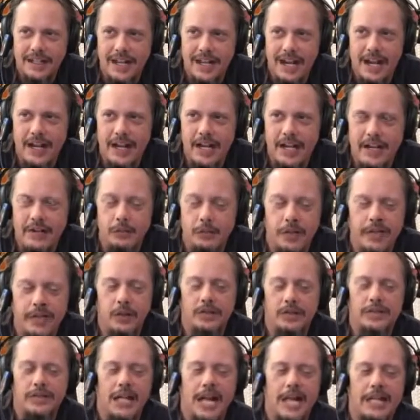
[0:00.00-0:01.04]
And we go
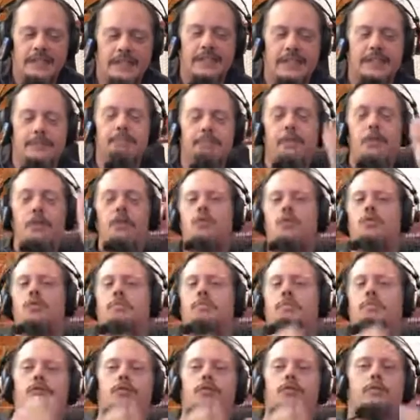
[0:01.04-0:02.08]
to that and say, boom,
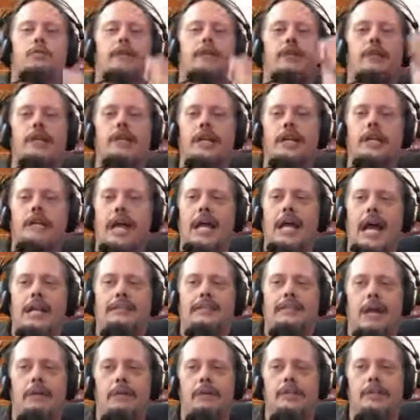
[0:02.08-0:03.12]
boom. And you're like, that's
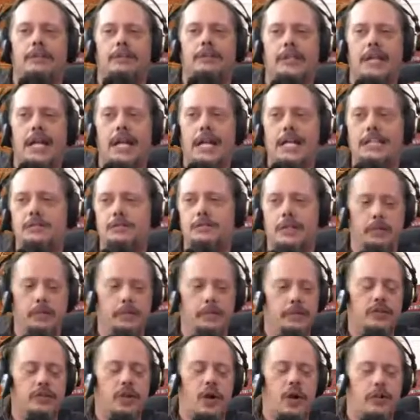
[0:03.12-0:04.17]
how we do it. That's when
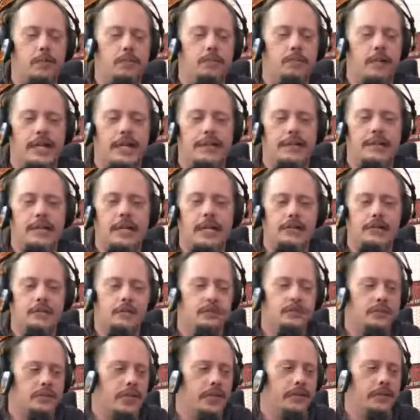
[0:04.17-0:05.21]
we talk, we break it down, do
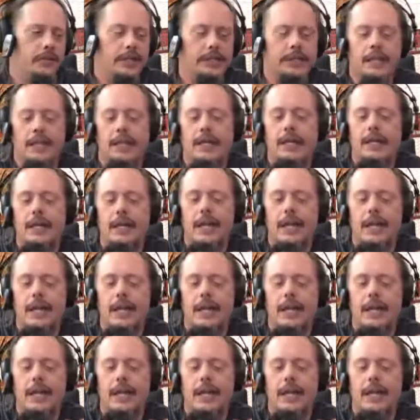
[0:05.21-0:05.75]
stuff like that.